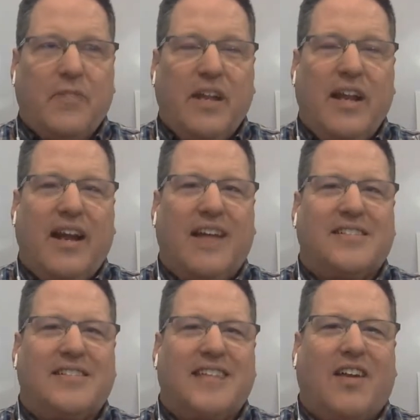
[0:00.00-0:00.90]
And as
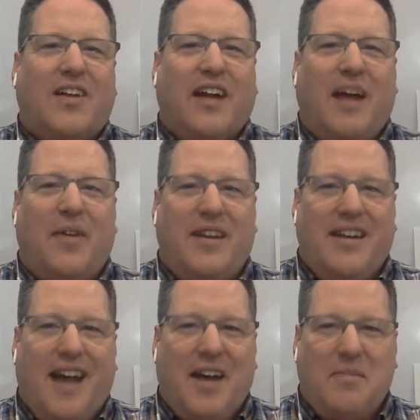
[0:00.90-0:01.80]
a seller, I would
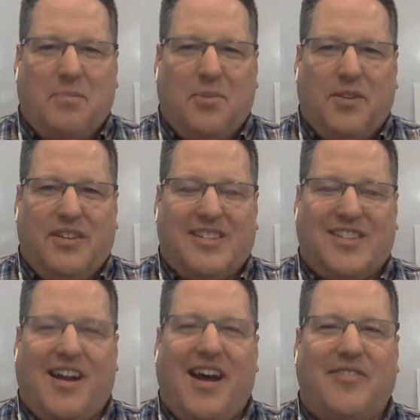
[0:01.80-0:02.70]
not put this
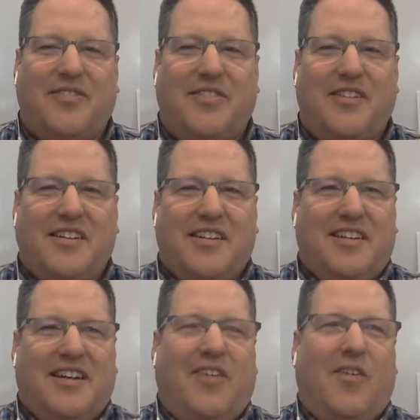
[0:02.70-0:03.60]
off.
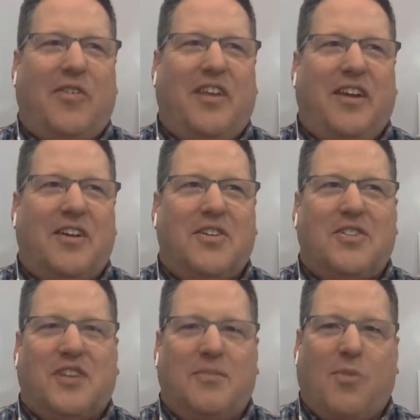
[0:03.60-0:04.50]
Over the
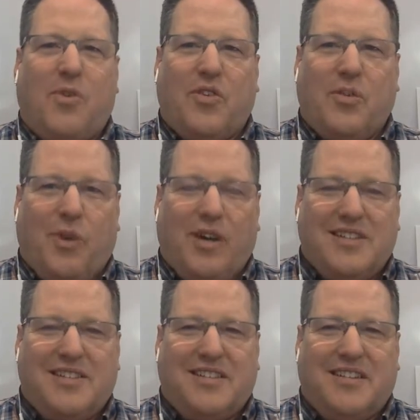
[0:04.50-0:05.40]
years, more than
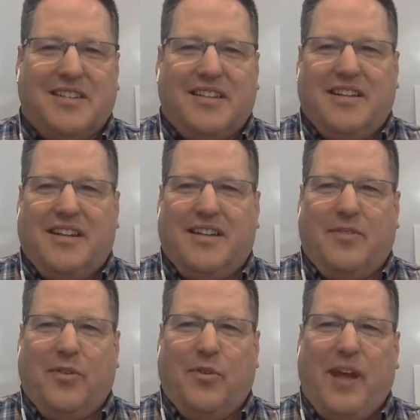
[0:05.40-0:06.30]
once,
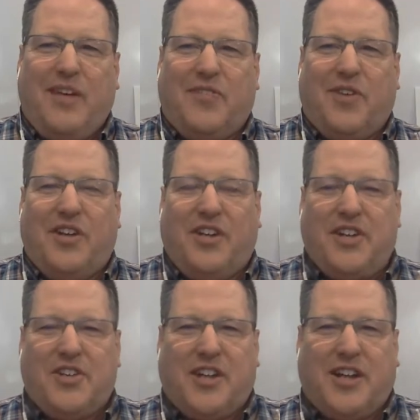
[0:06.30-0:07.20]
we waited for a
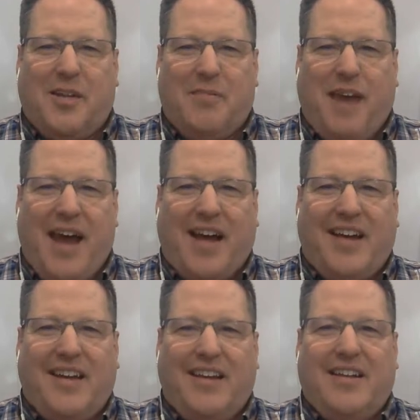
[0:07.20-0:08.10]
TISH to come
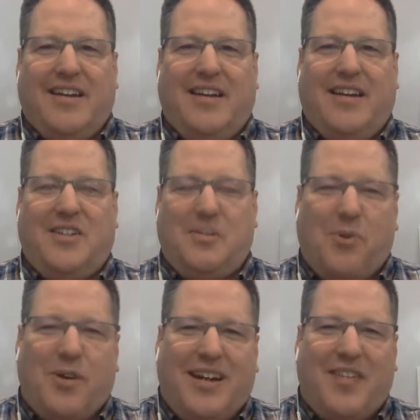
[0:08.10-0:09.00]
back to
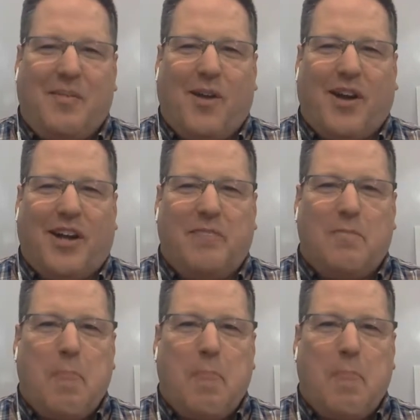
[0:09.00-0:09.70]
put it on the market.